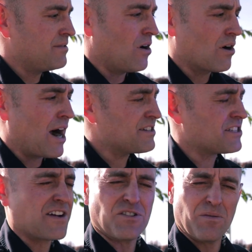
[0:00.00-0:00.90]
all kinds
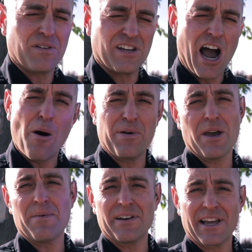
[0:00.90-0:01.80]
of stuff to help
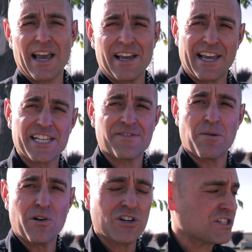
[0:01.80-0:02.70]
him in case of
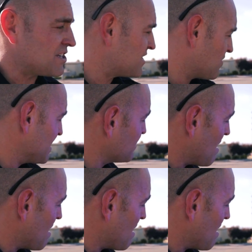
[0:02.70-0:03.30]
an emergency. So that's in